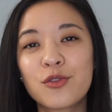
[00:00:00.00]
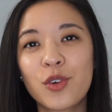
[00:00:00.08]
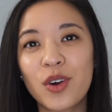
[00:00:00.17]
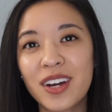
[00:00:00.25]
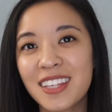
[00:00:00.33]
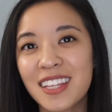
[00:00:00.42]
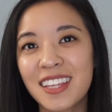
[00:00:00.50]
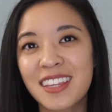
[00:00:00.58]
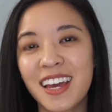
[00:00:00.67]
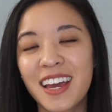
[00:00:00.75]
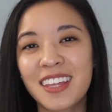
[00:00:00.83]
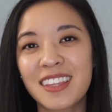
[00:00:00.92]
fourth
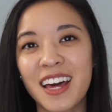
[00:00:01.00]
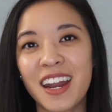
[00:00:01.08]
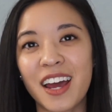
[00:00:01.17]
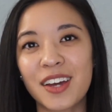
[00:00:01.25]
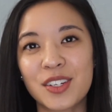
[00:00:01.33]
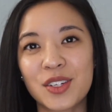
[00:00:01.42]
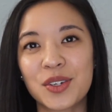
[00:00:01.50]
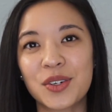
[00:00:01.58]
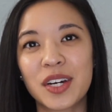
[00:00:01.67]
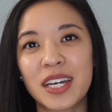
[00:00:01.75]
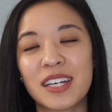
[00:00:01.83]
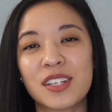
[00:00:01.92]
thing that I do
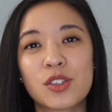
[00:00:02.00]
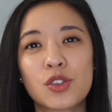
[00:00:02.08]
is